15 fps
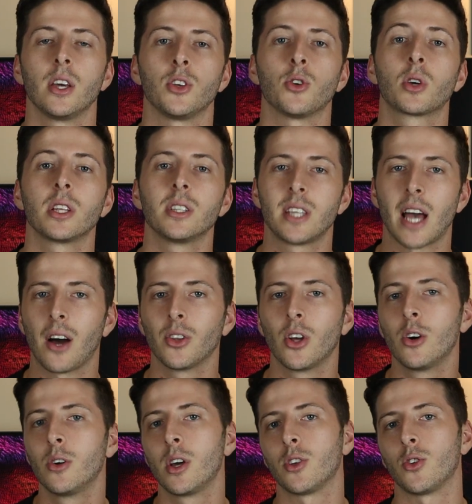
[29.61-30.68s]
You can
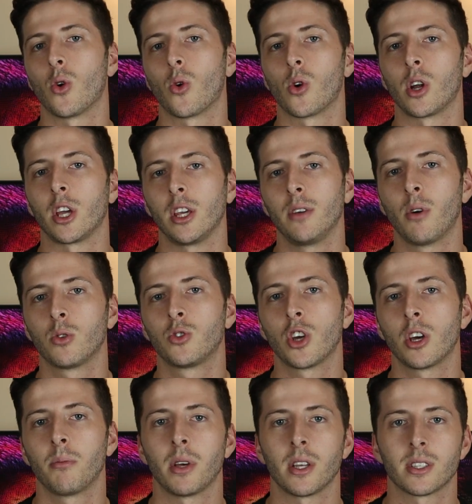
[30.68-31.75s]
download your Evo
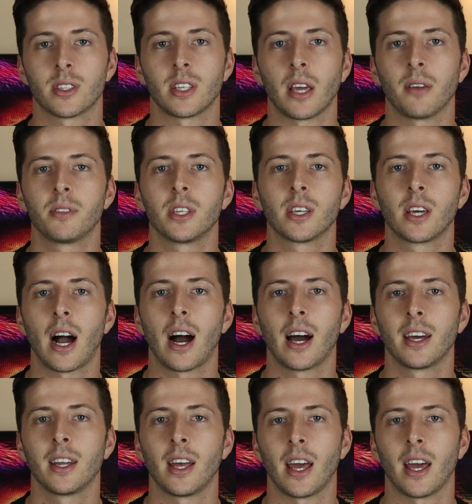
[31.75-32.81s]
Gym safety
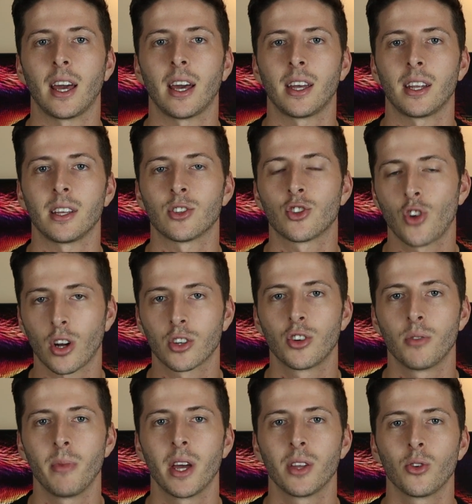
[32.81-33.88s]
guide and
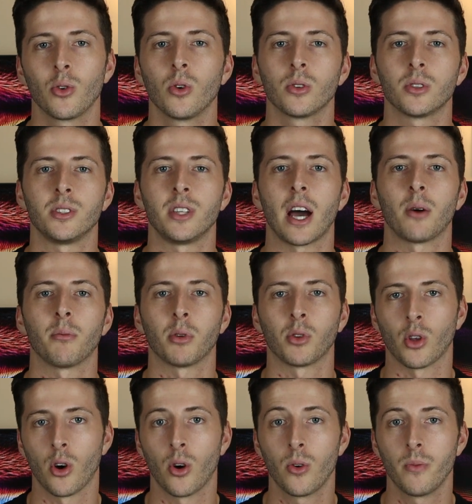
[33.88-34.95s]
instruction manual down
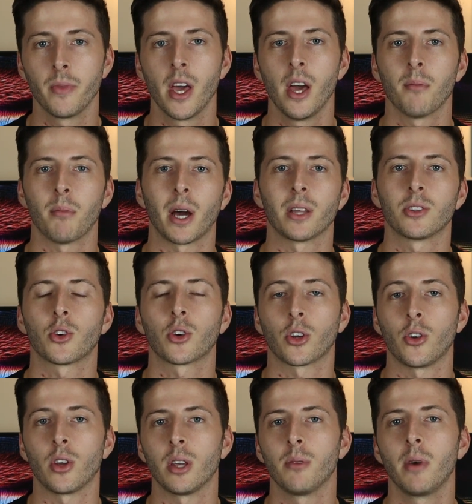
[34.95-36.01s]
below by entering
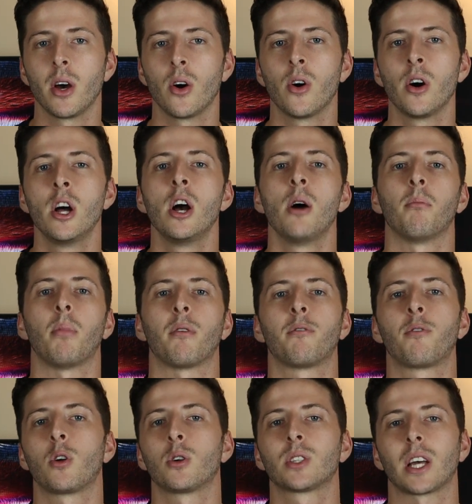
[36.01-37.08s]
your email. But
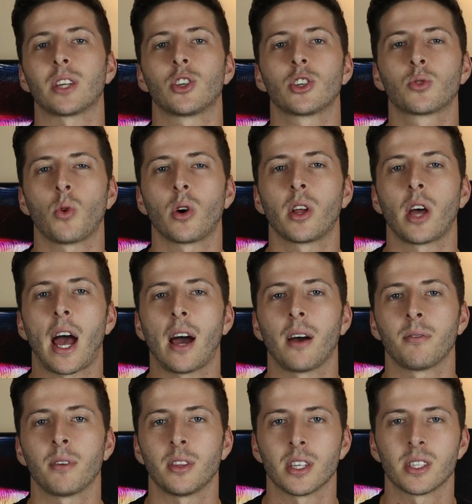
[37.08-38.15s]
first, I just want to
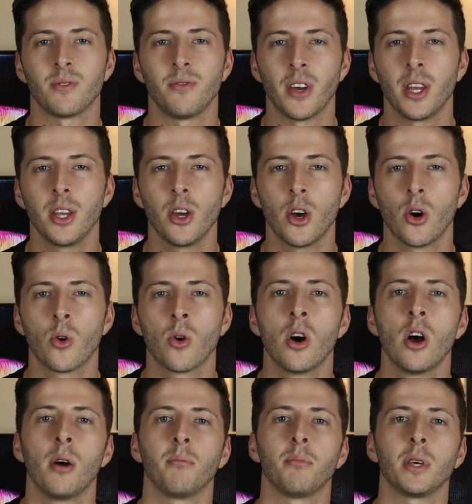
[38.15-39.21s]
have this video
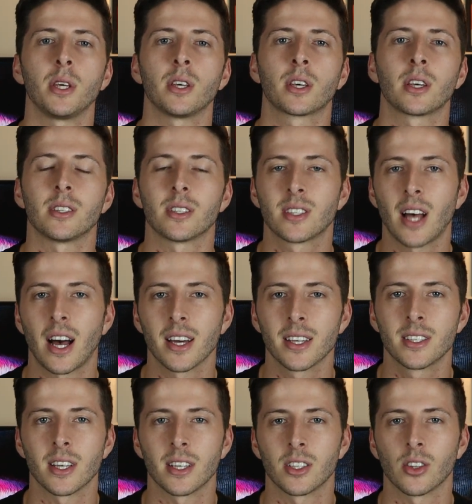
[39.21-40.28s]
be
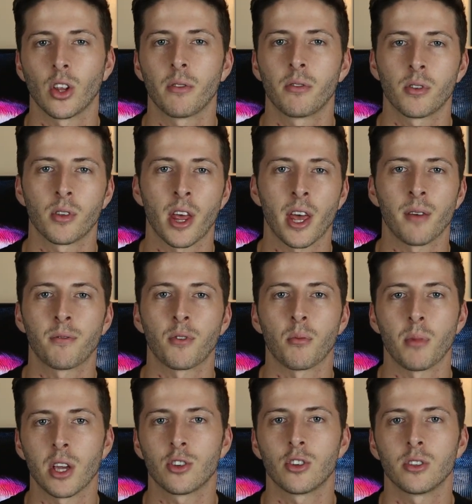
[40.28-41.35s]
concise and deliver the
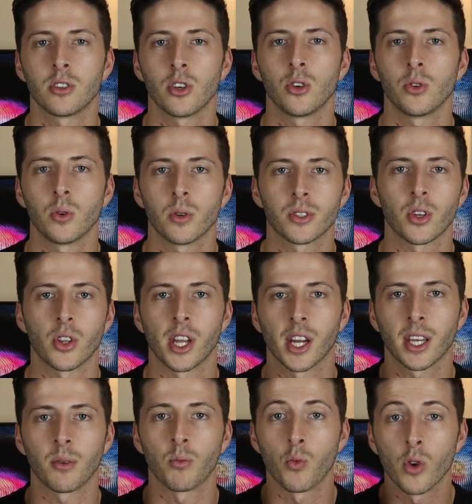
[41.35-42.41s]
information to you so that it
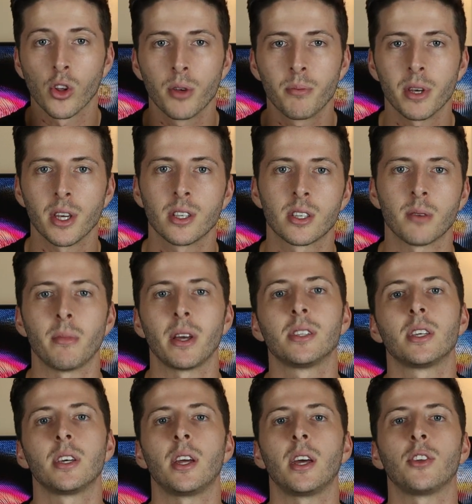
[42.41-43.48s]
can really be
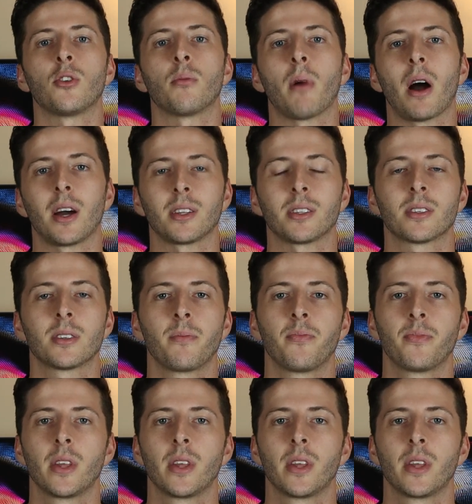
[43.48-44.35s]
cemented in your mind.